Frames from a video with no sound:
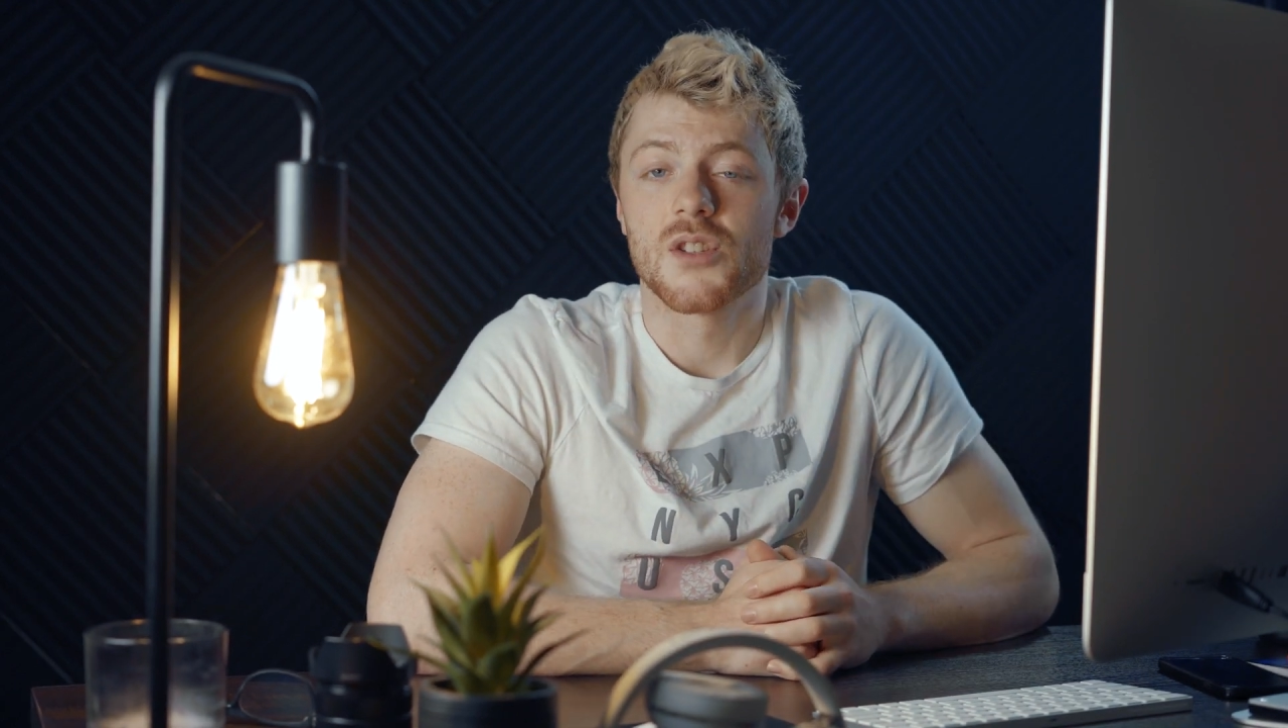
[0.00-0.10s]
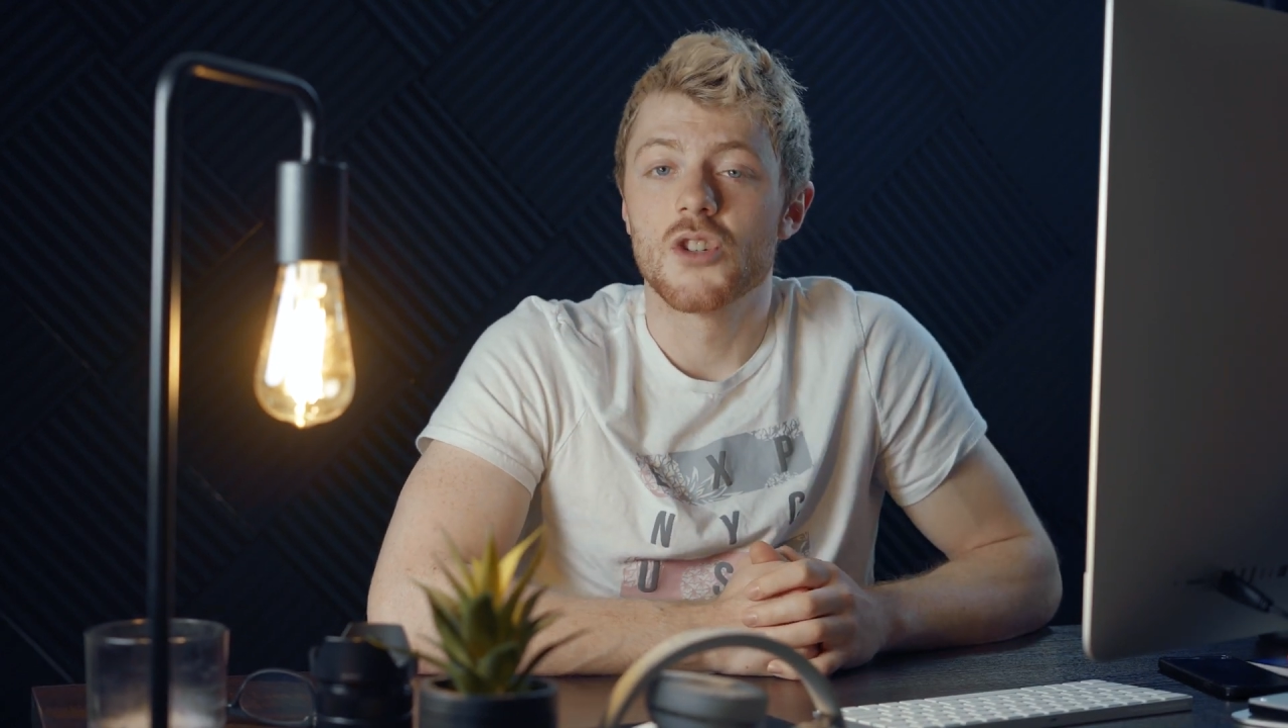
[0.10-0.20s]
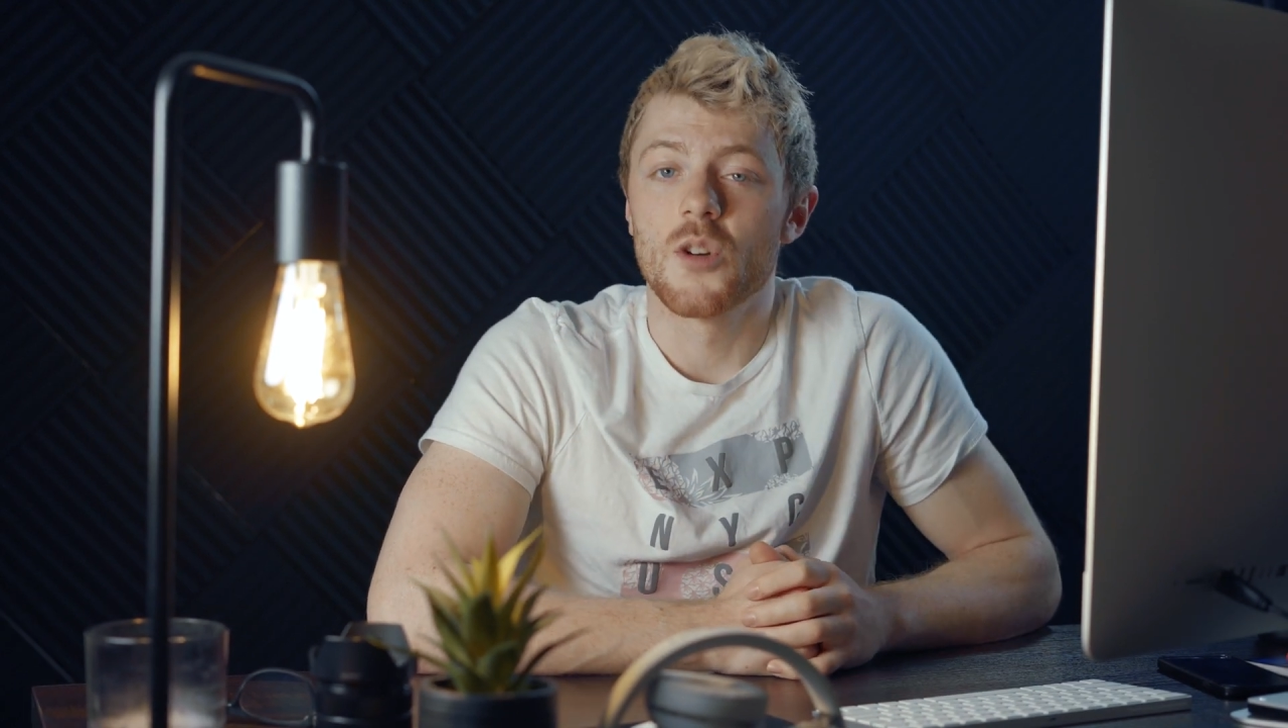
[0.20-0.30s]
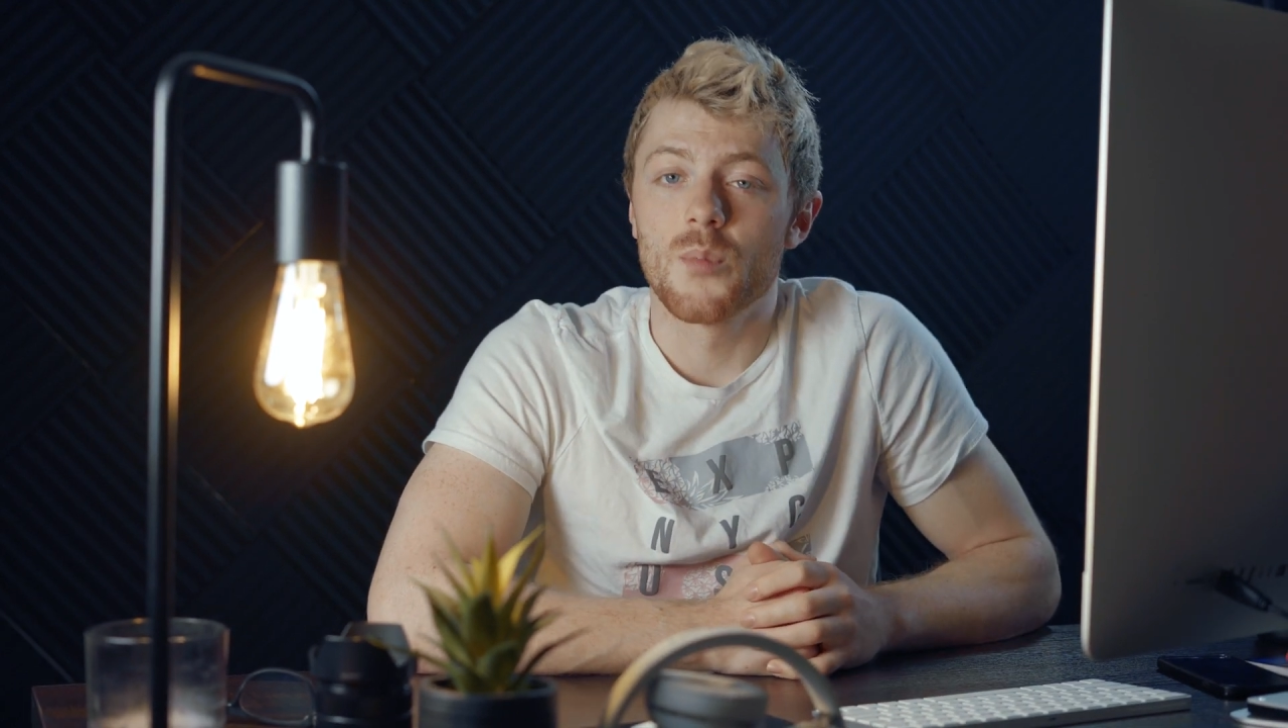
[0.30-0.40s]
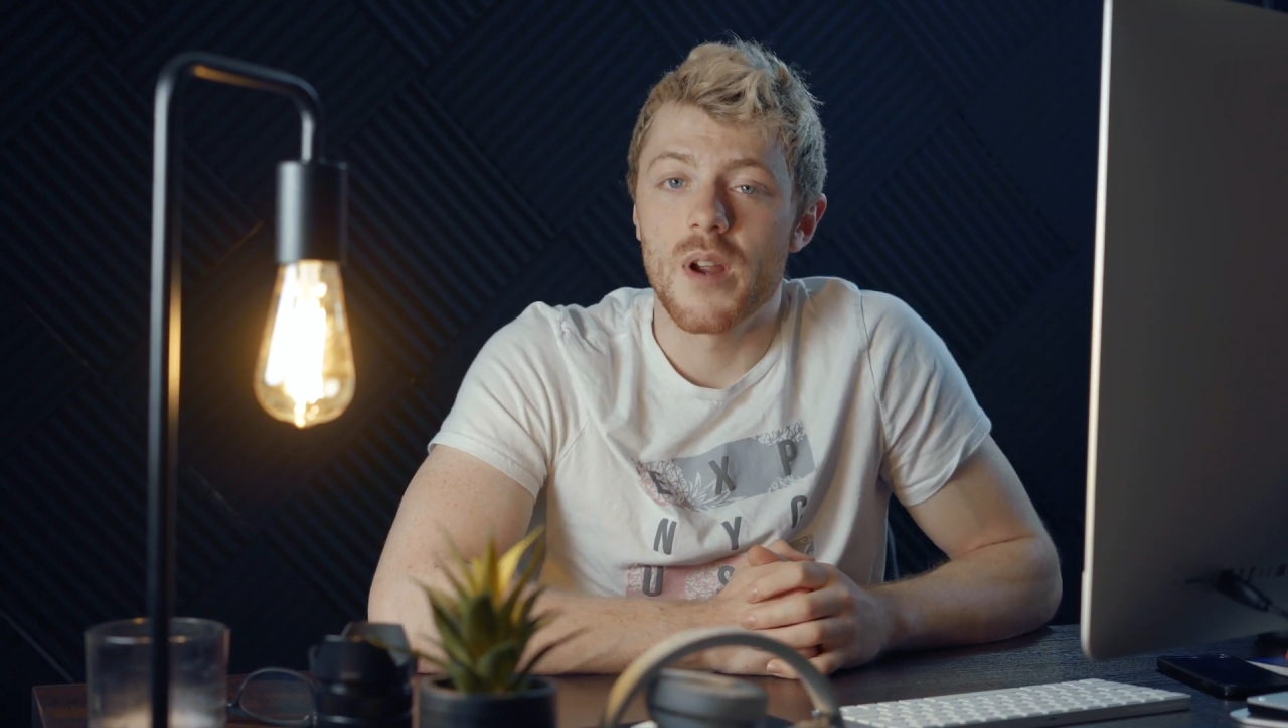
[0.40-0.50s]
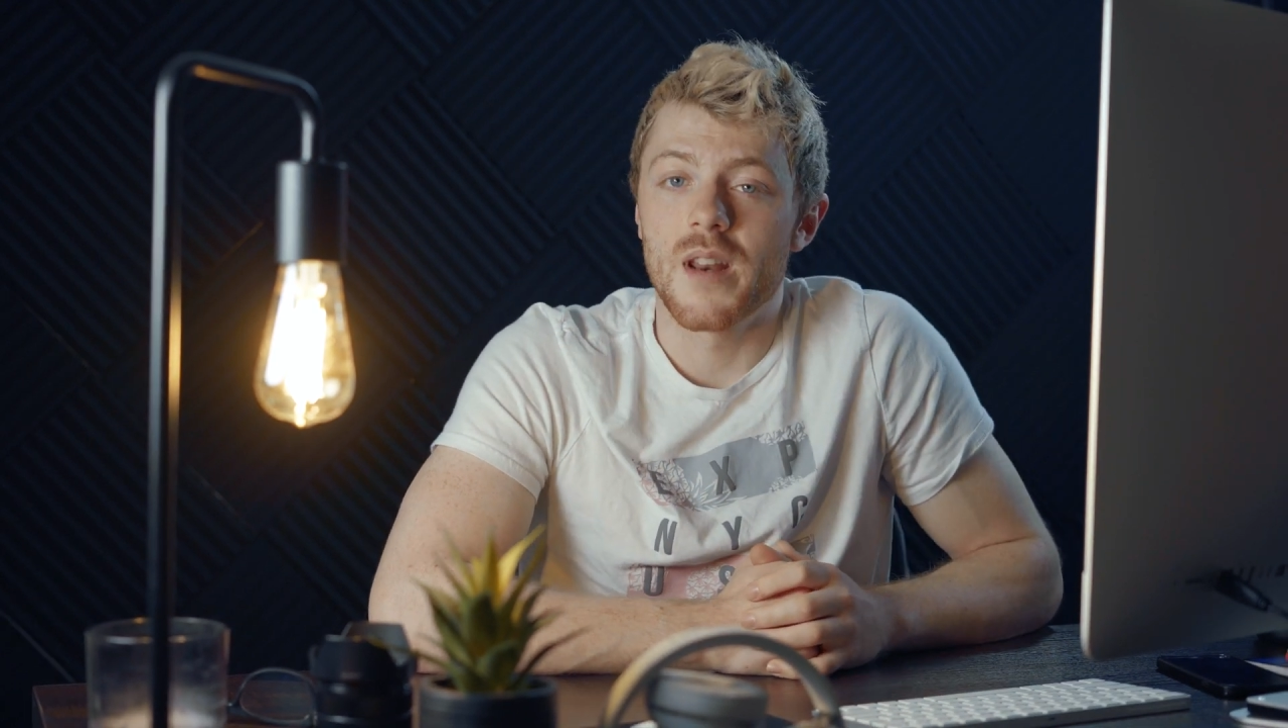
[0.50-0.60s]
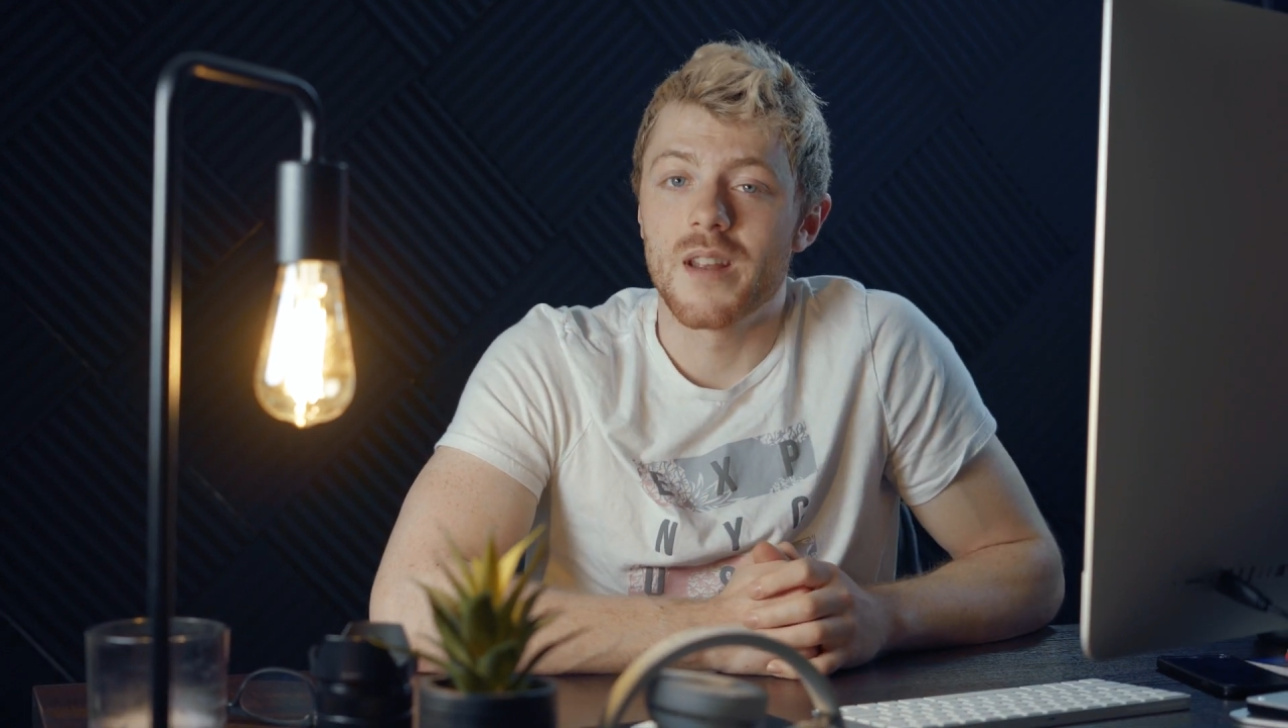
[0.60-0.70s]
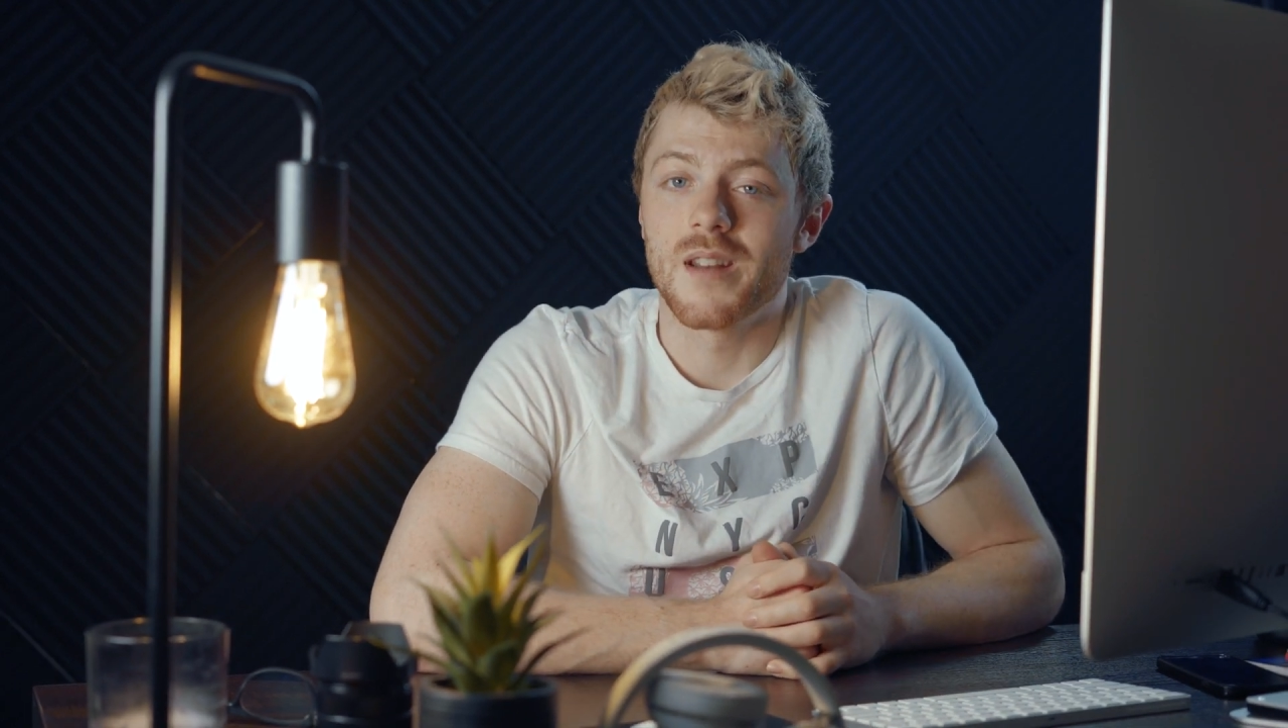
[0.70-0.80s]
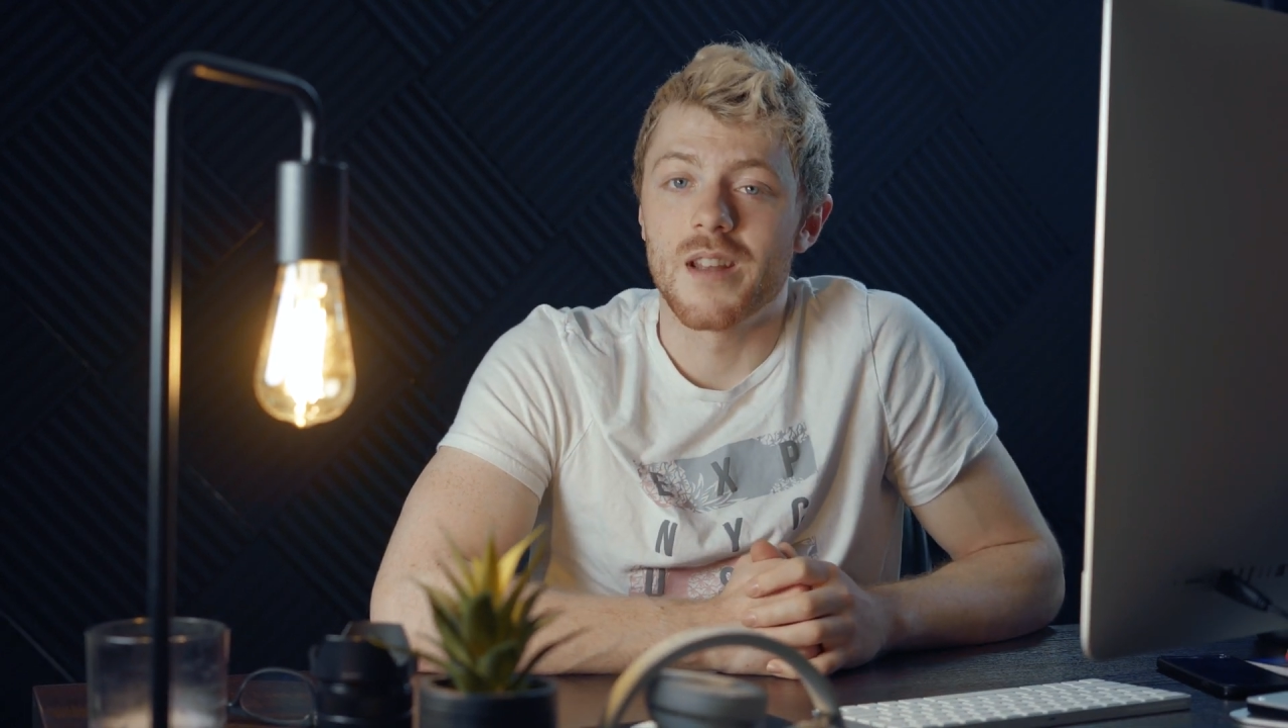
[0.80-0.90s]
jump right in